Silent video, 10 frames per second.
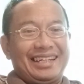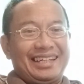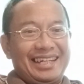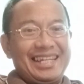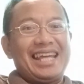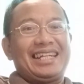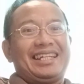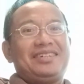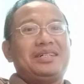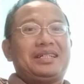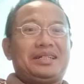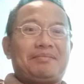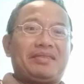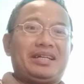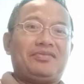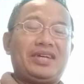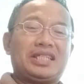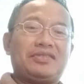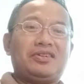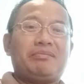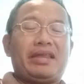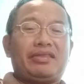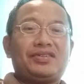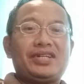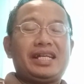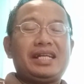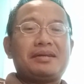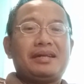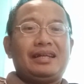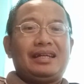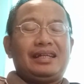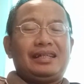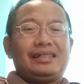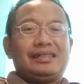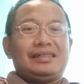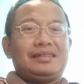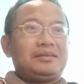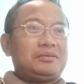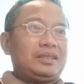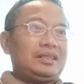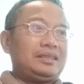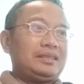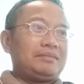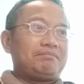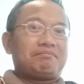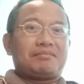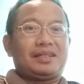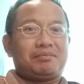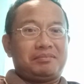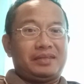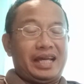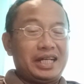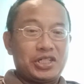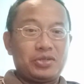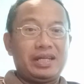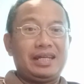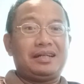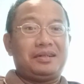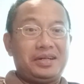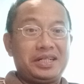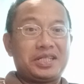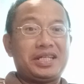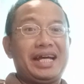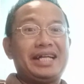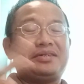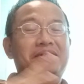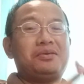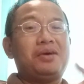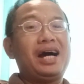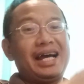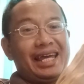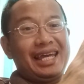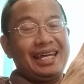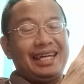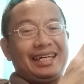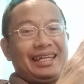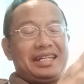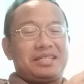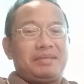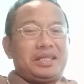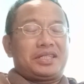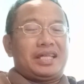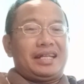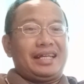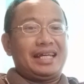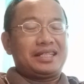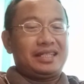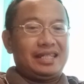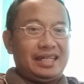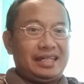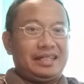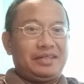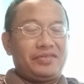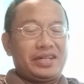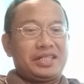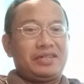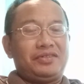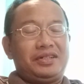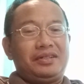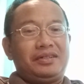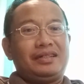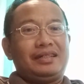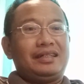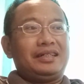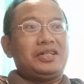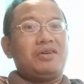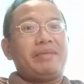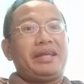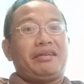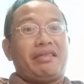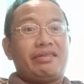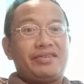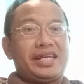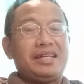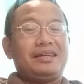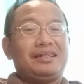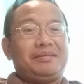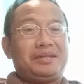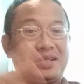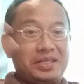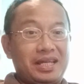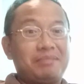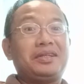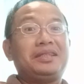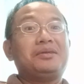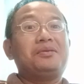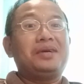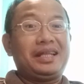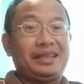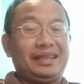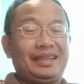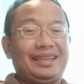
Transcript: again, effective domain 3, well, actually, honestly, I don't know why it is being set at the effective domain 3, because I'm not the one